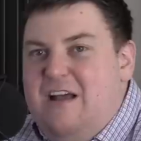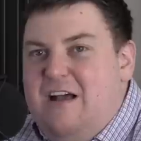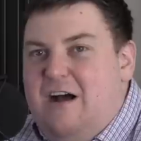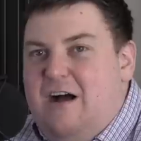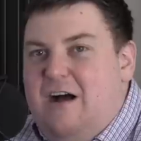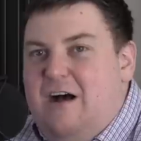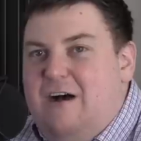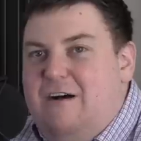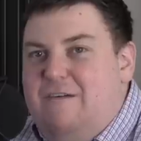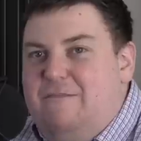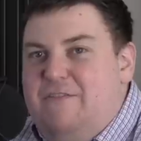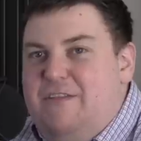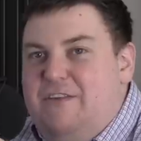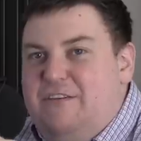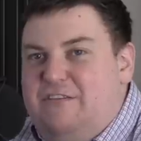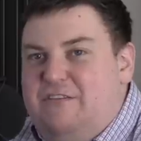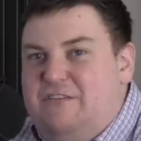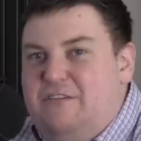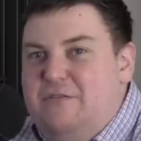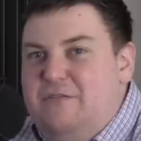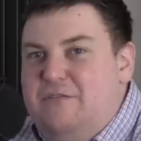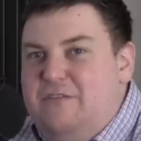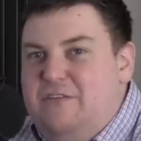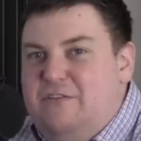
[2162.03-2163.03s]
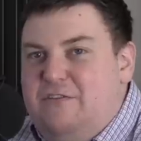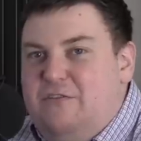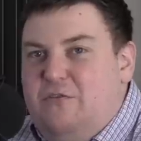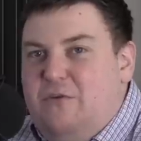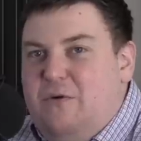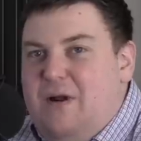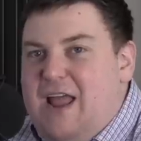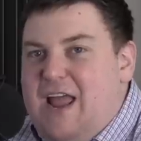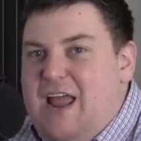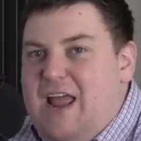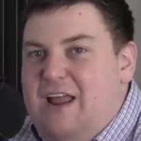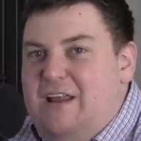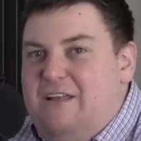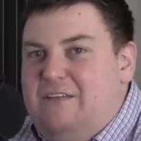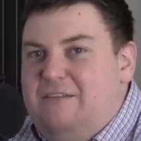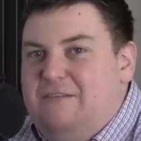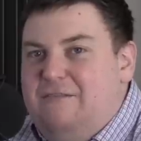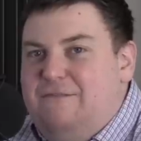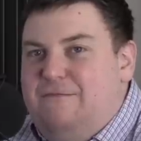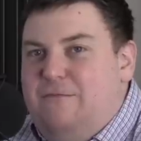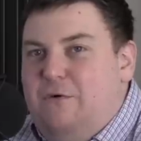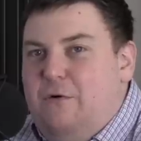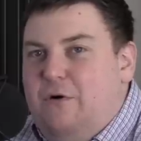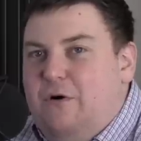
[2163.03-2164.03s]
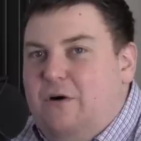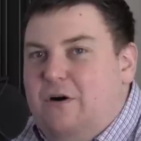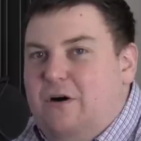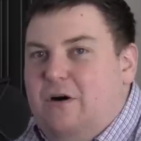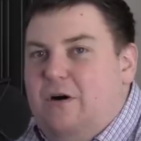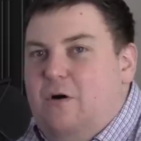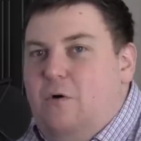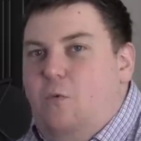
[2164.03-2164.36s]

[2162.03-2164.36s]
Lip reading: of the students' grades for,